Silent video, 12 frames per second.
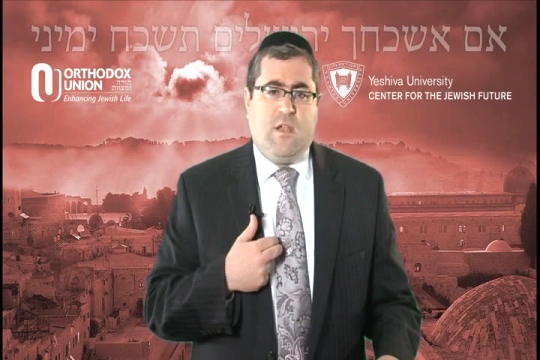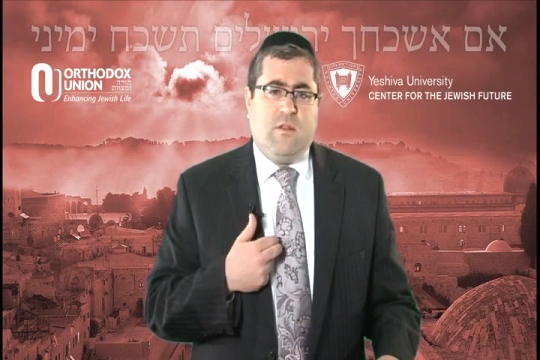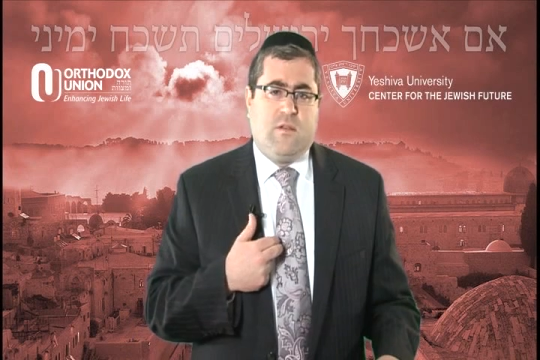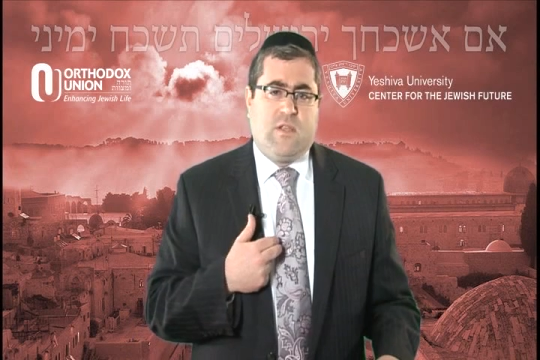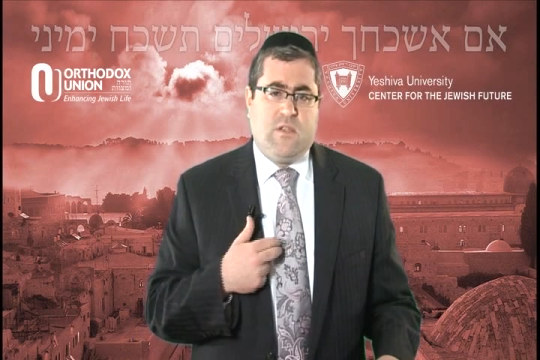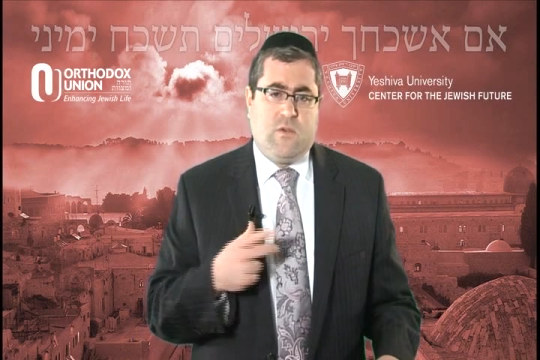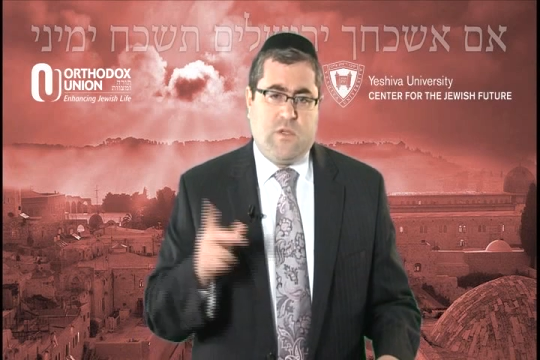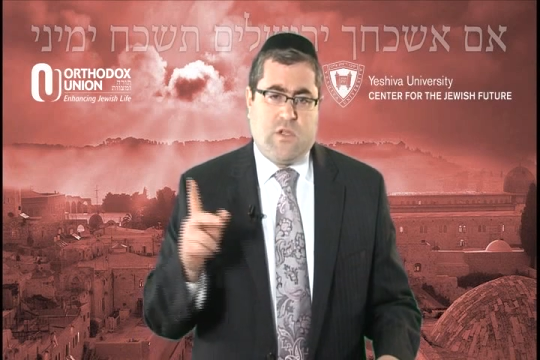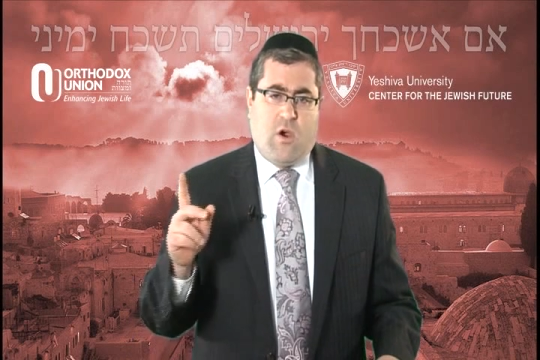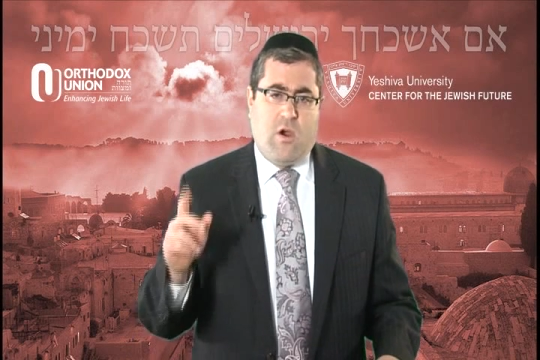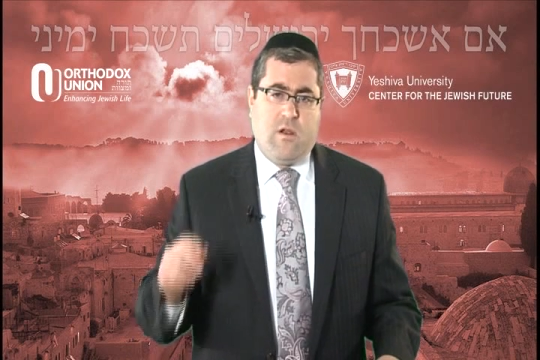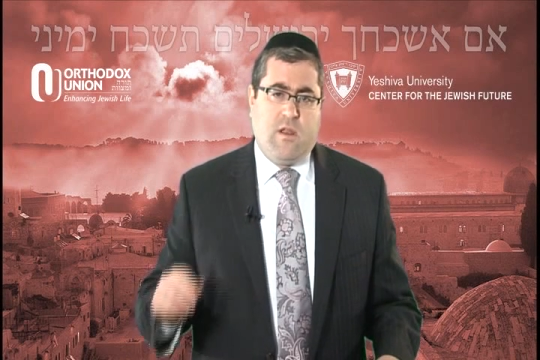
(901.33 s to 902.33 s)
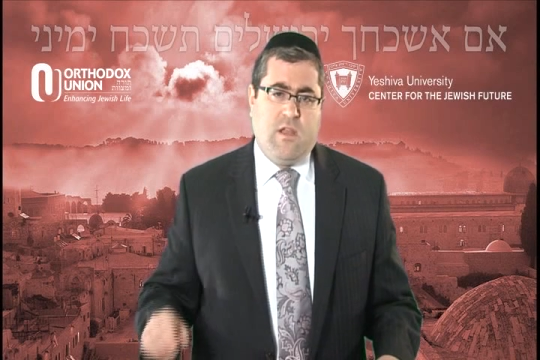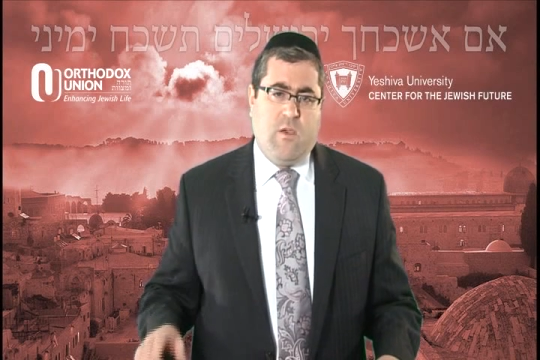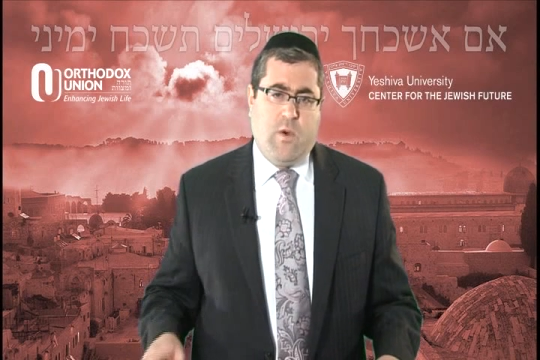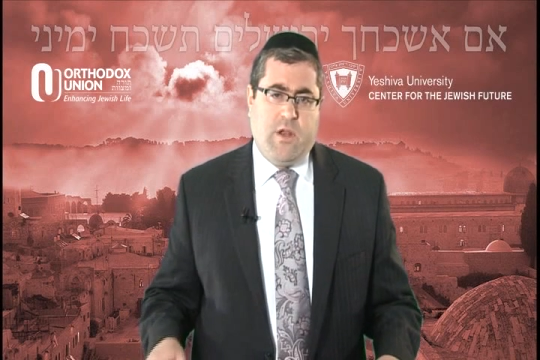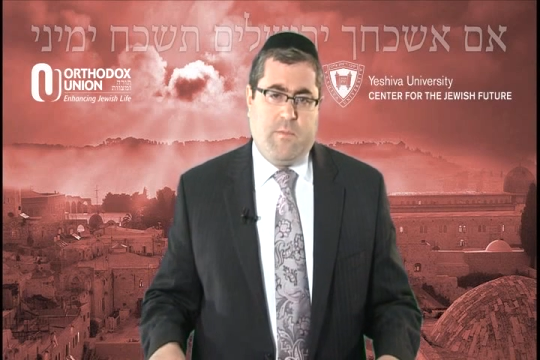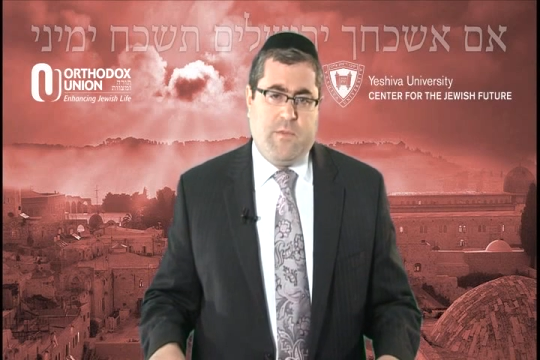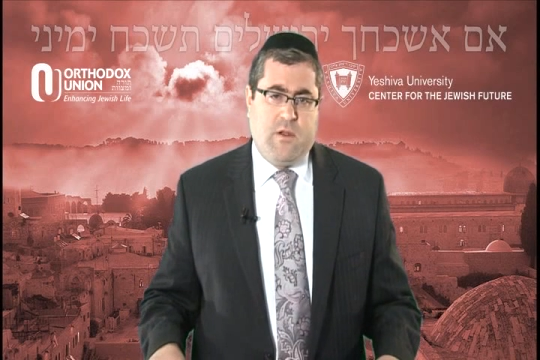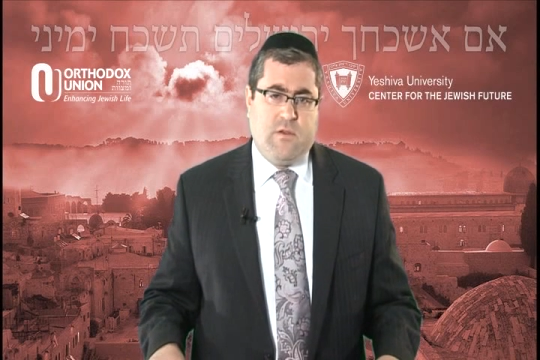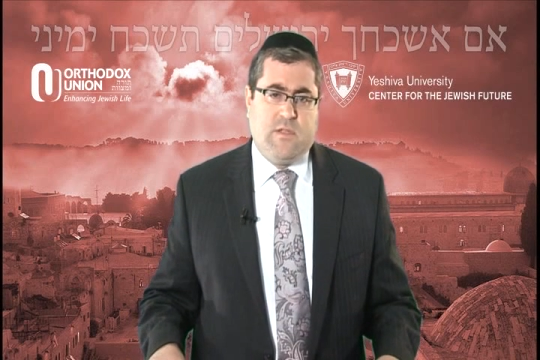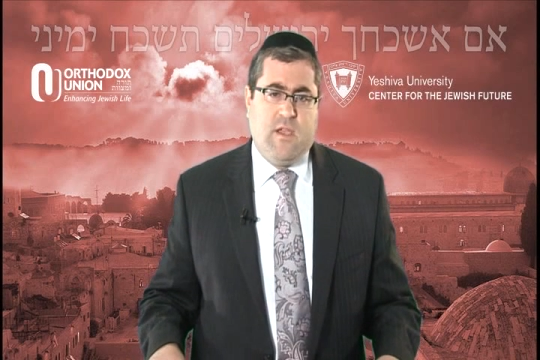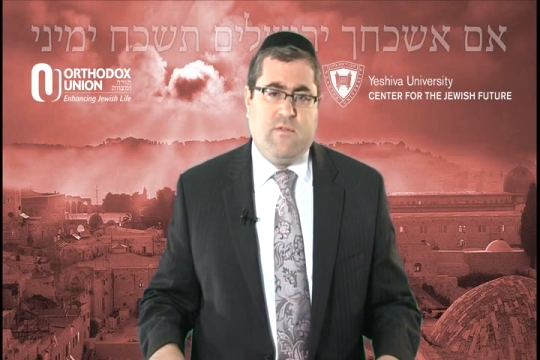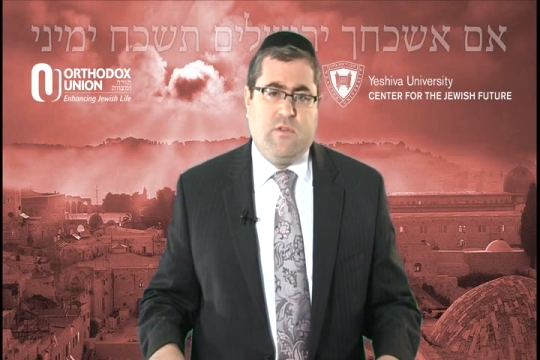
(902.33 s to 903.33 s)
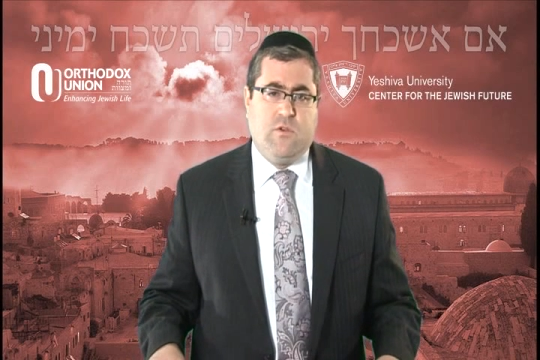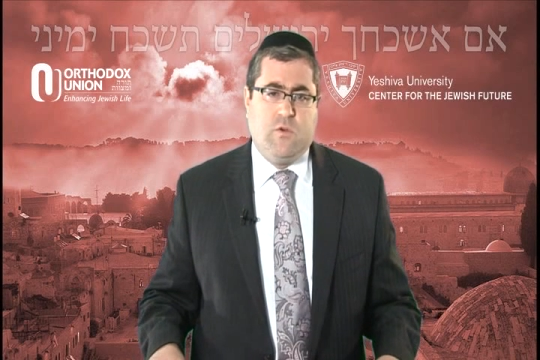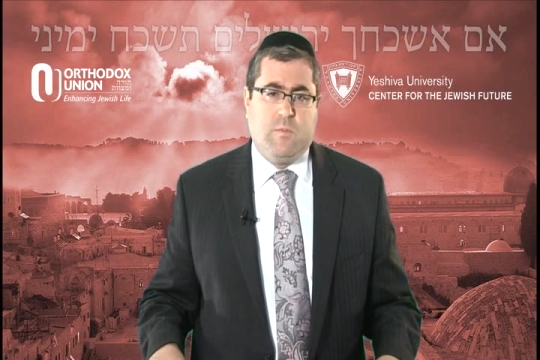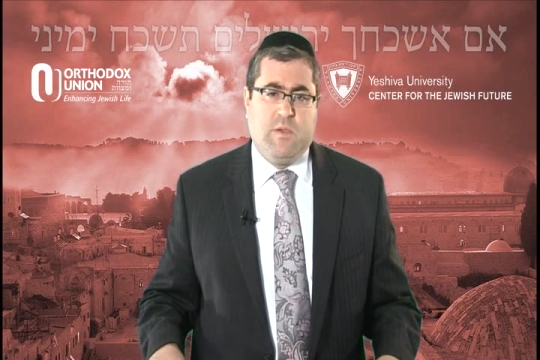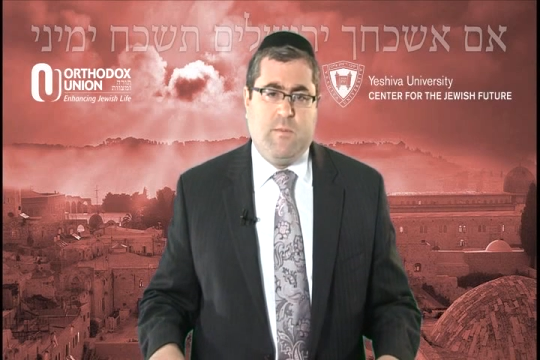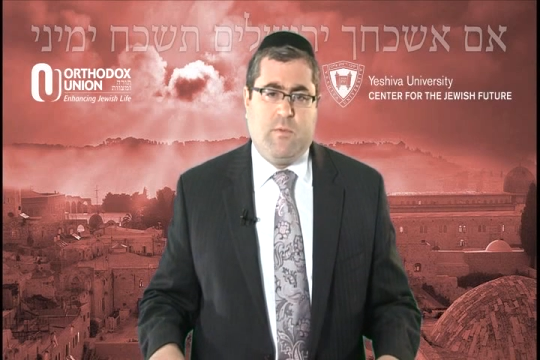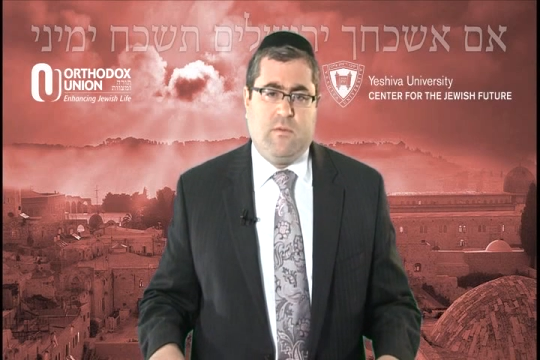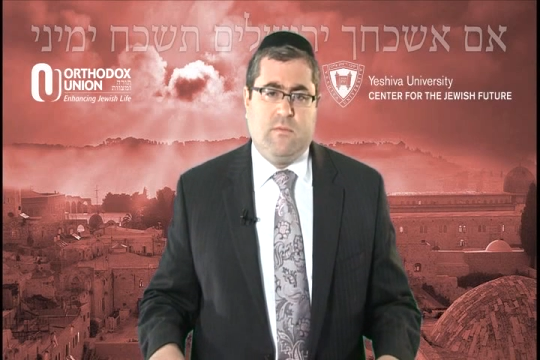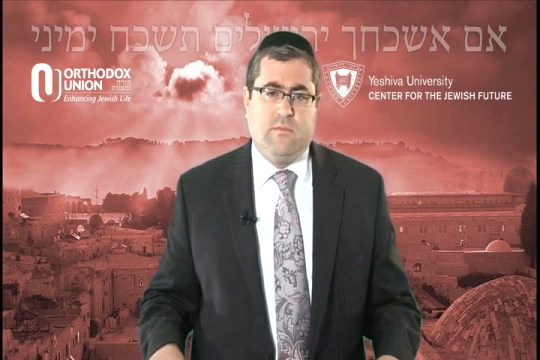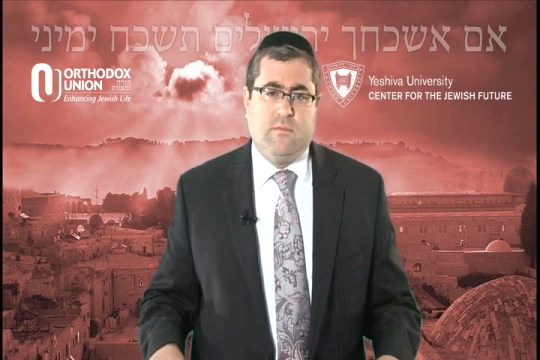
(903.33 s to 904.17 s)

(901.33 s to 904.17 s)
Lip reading: He looked into his heart and he went up there to save the Jewish people.